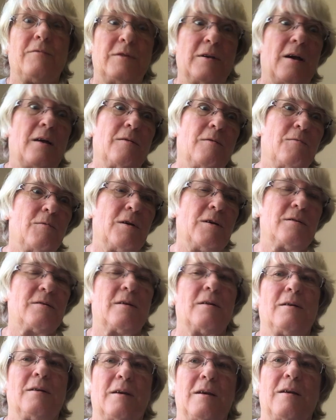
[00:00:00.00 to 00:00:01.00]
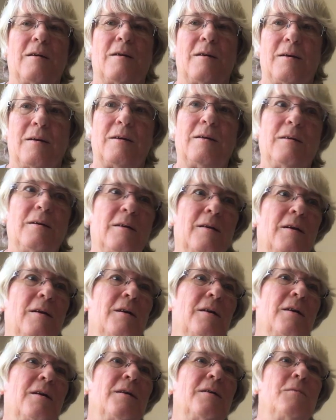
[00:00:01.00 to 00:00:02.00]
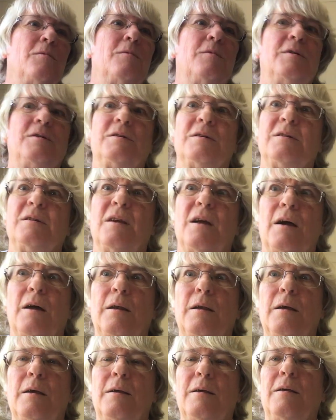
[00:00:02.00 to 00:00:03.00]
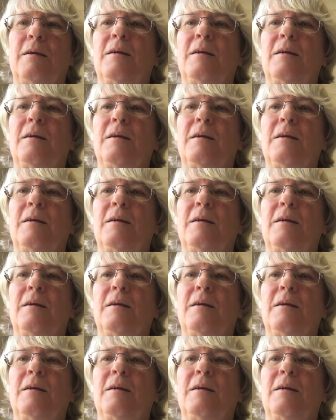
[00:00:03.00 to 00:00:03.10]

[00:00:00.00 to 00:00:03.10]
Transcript: I've done recently on it, which is none.